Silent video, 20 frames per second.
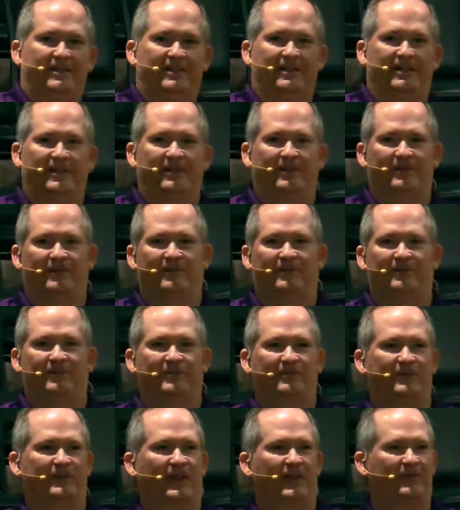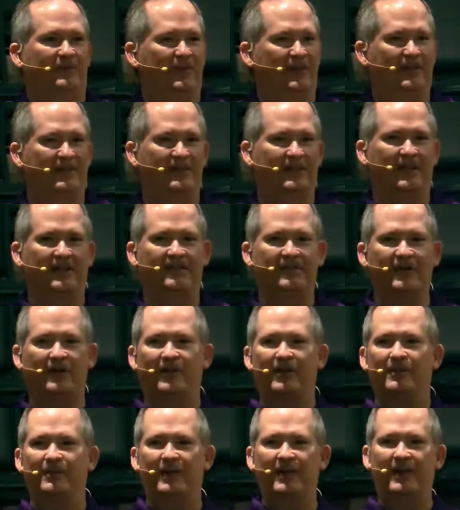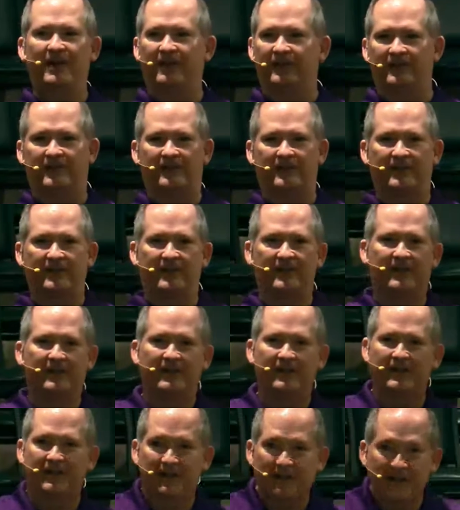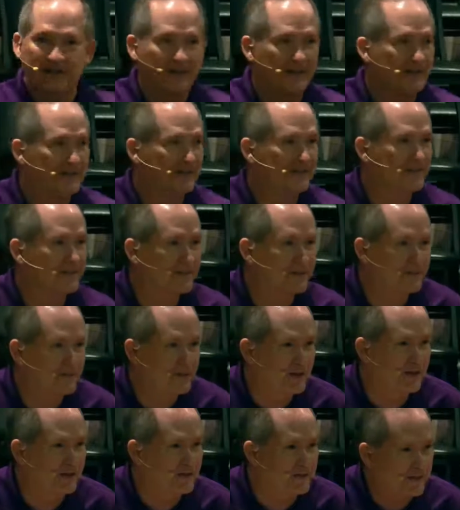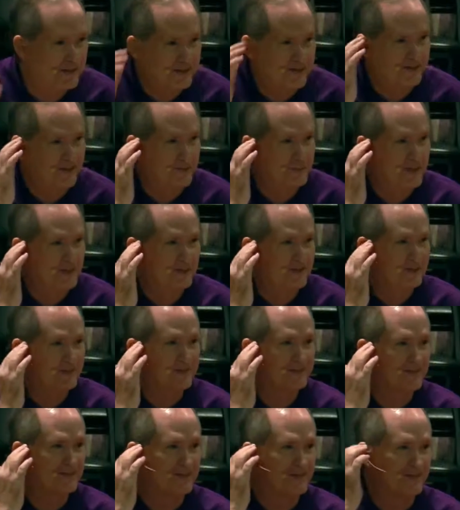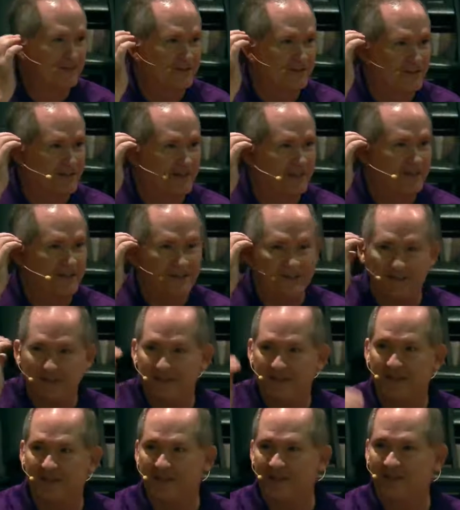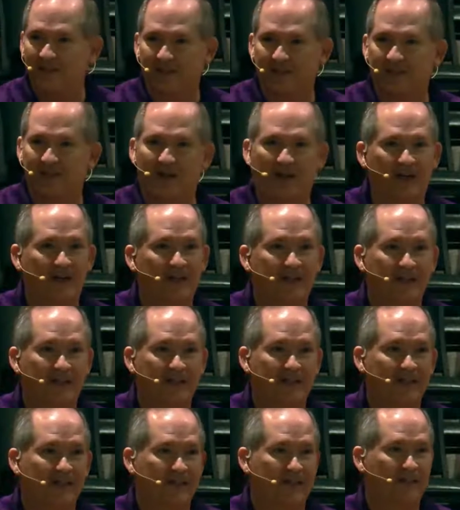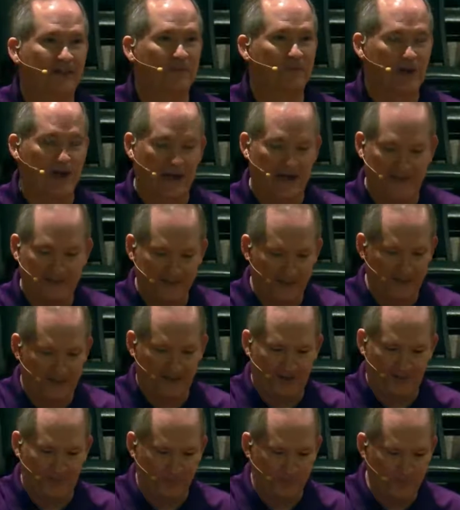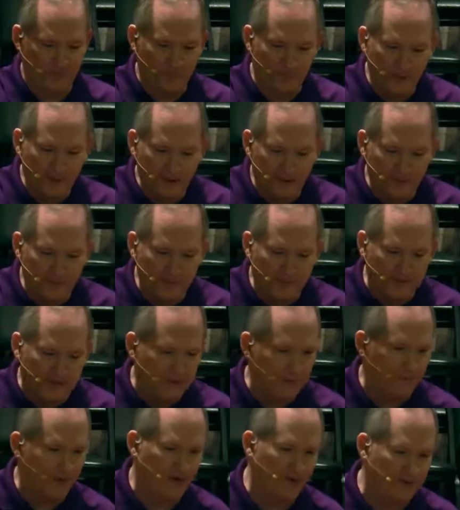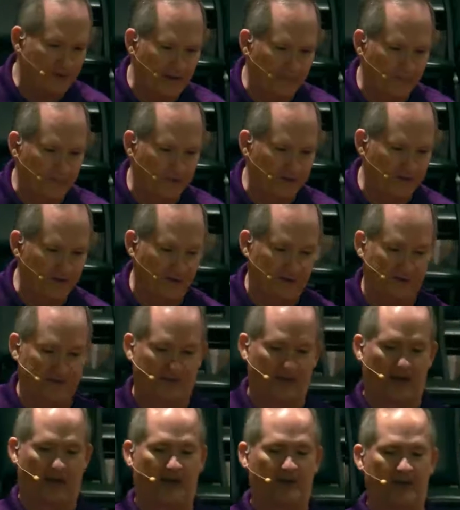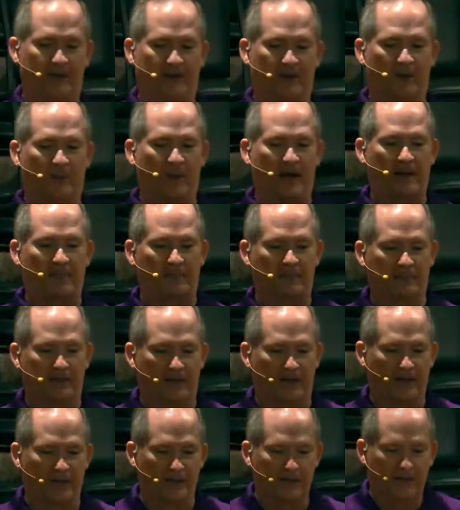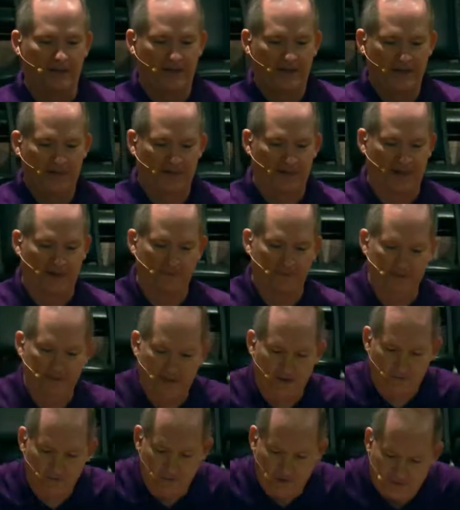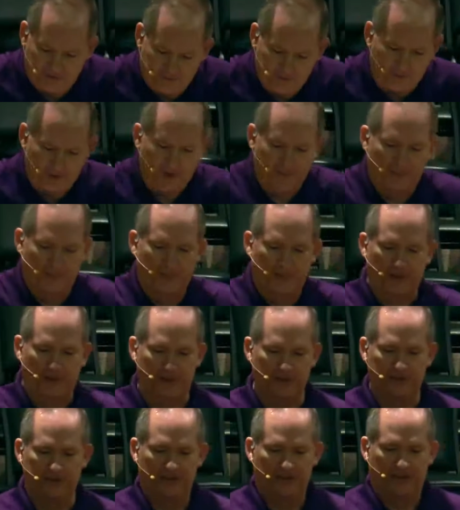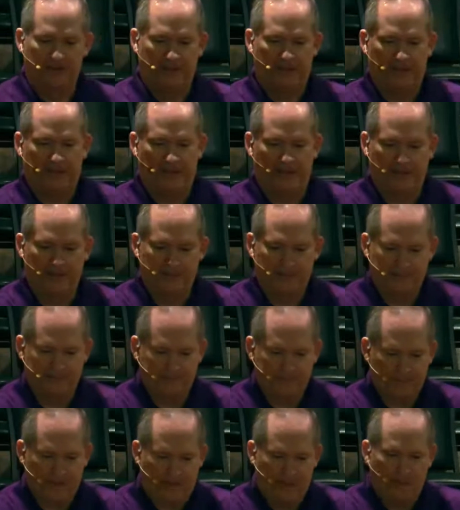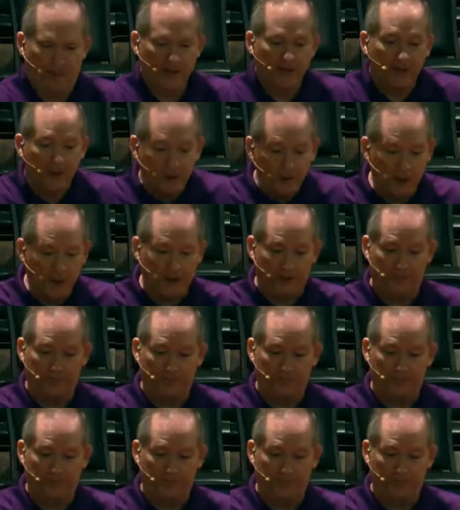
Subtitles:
just find a way. That's it. Anybody else? I just give you all. I thought it'd be interesting to start tonight. Okay. If not, we're going to be in Mark chapter 6 tonight in our Bible study that I've entitled "Rest or Come Apart." I wanted to look at